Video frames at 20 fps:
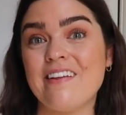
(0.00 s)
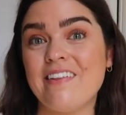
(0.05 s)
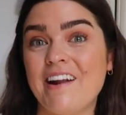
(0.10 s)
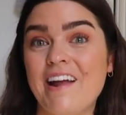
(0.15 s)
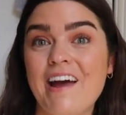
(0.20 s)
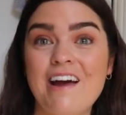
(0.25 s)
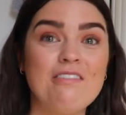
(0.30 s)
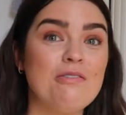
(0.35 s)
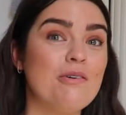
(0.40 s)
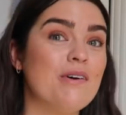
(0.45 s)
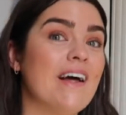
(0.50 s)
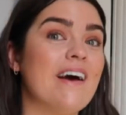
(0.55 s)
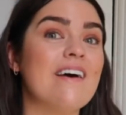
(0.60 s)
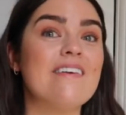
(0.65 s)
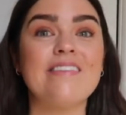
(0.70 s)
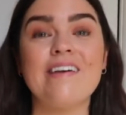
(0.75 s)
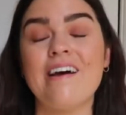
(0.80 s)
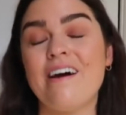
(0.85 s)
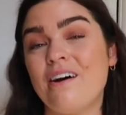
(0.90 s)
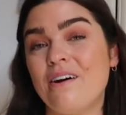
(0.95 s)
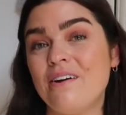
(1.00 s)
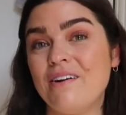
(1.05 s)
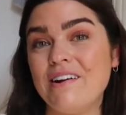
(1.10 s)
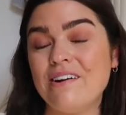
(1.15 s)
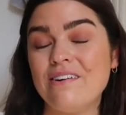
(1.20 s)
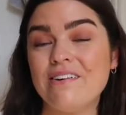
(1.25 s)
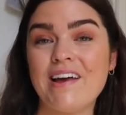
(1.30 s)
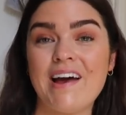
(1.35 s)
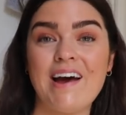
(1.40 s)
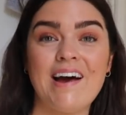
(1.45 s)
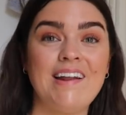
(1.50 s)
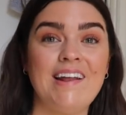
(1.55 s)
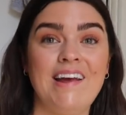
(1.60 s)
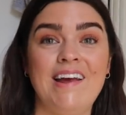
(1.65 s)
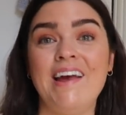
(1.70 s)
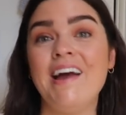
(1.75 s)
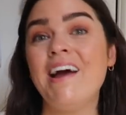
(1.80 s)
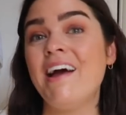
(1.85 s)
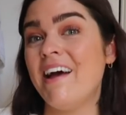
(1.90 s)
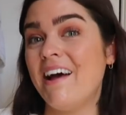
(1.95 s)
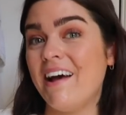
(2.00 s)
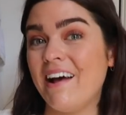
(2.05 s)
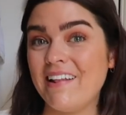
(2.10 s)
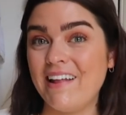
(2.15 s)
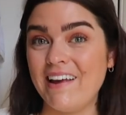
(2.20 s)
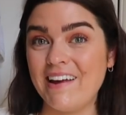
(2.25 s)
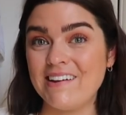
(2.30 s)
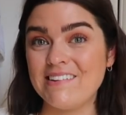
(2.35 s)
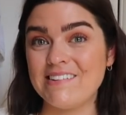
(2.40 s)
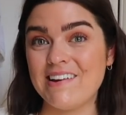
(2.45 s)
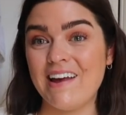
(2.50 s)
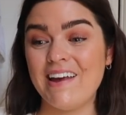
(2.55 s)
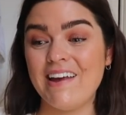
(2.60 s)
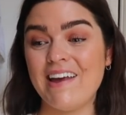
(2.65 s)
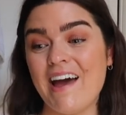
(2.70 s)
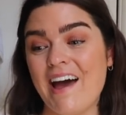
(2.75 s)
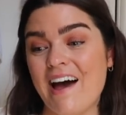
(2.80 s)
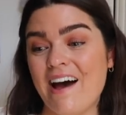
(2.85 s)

And then everyone has their own little caddy and they can take it